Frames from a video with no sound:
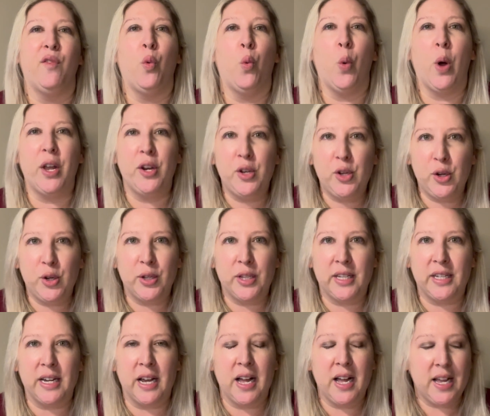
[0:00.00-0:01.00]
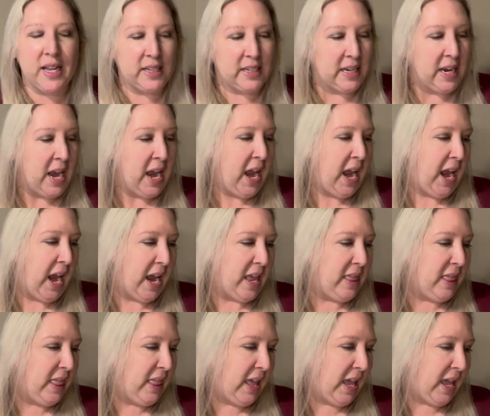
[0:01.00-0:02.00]
1 new start
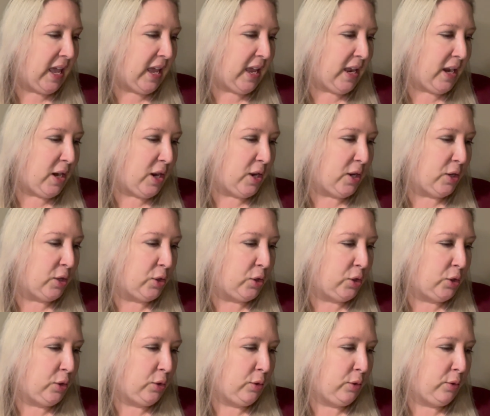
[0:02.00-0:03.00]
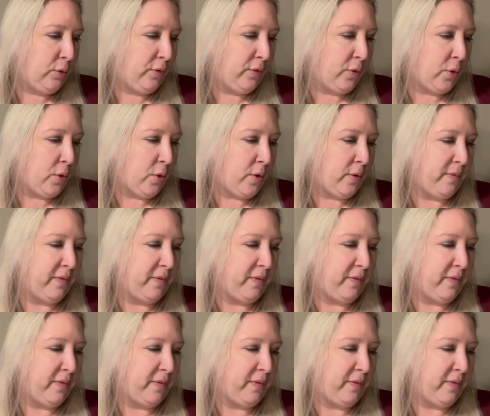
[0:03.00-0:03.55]
and then 2, 4,